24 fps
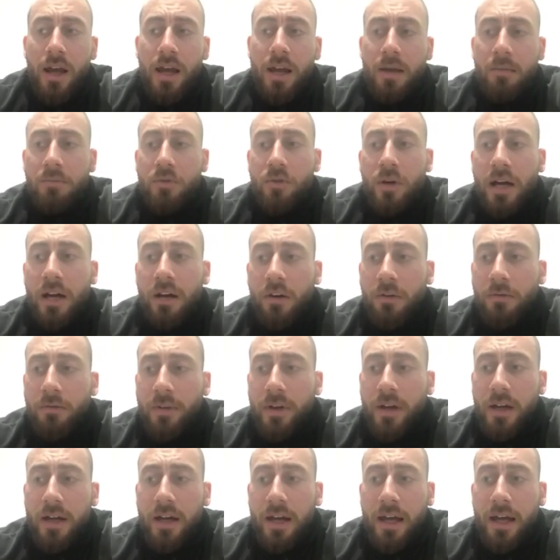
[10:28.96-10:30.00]
So I
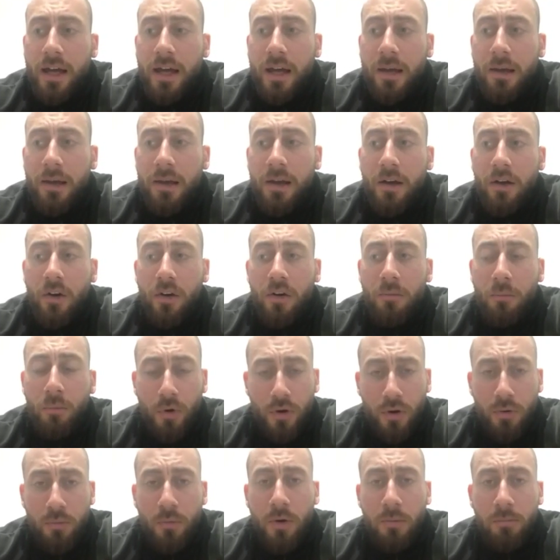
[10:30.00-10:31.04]
offer
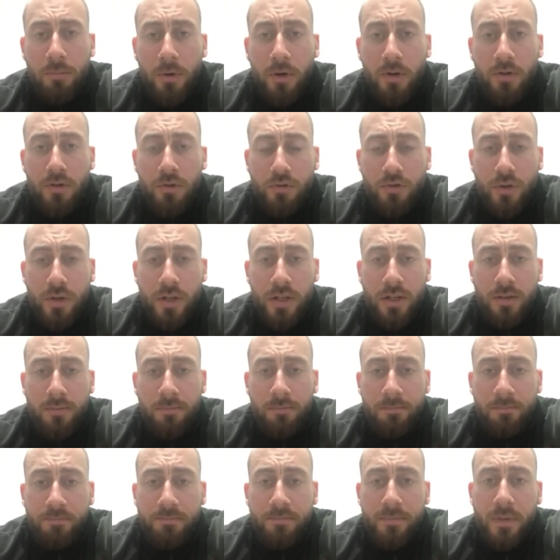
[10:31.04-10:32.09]
one-on-one personal training.
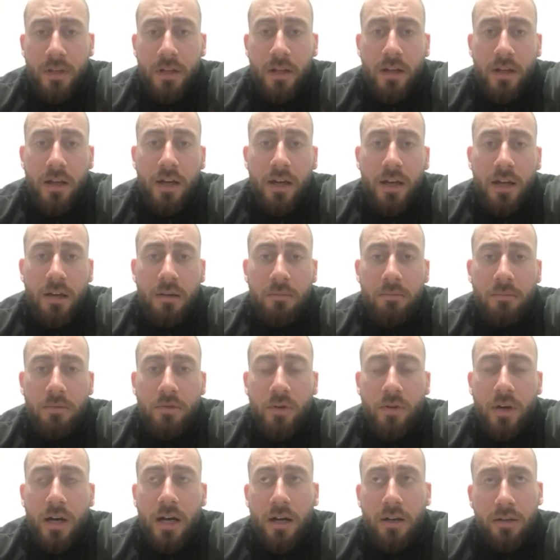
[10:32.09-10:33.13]

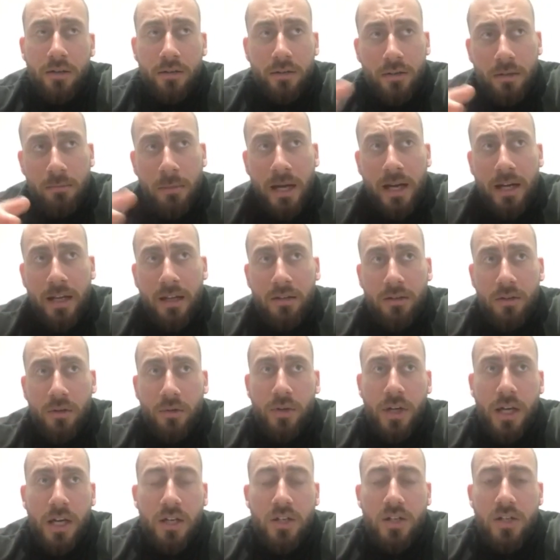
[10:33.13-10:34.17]
My
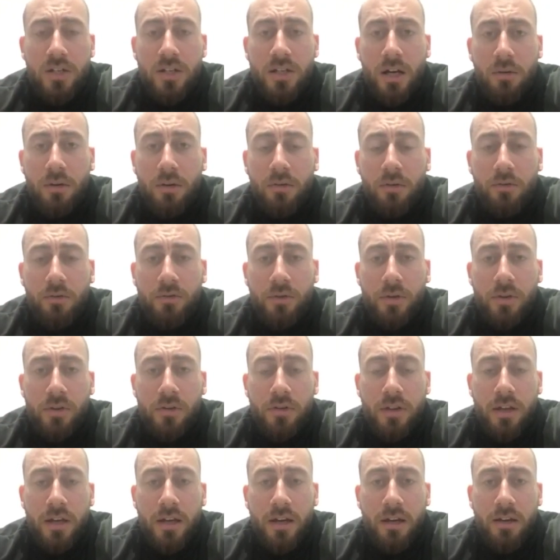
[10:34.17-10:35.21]
location's out over
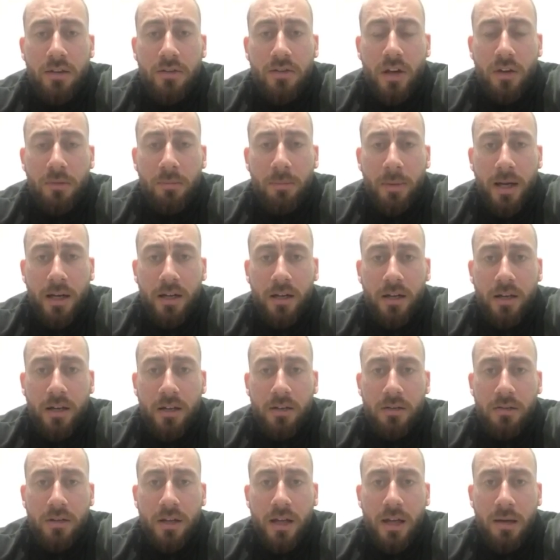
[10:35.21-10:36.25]
at South Bank
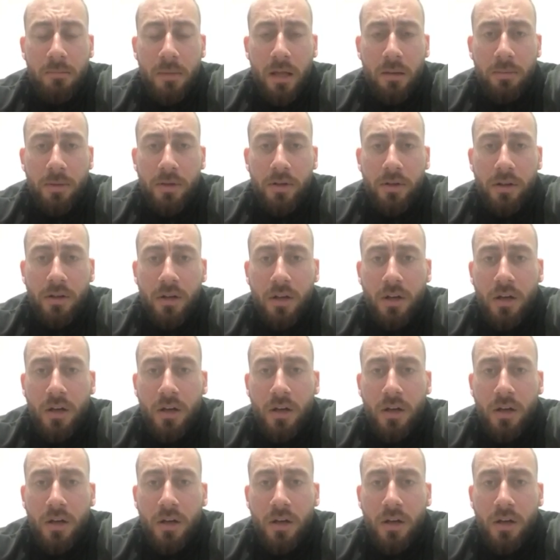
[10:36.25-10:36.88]
in Melbourne.